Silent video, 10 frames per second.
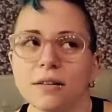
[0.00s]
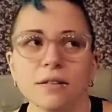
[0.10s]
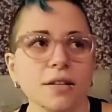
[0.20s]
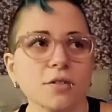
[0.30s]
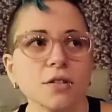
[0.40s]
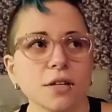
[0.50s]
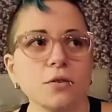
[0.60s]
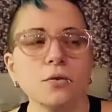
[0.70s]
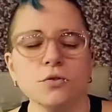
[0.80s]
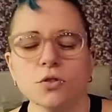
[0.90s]
in this, you
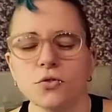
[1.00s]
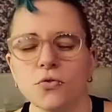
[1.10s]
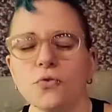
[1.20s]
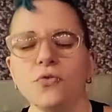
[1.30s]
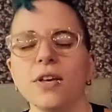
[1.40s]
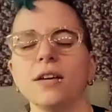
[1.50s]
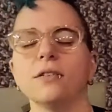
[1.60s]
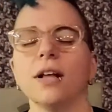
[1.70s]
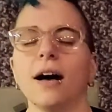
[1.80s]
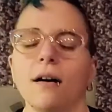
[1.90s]
can just feel
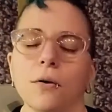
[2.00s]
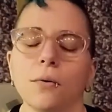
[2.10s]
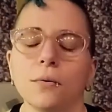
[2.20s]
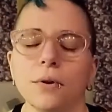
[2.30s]
how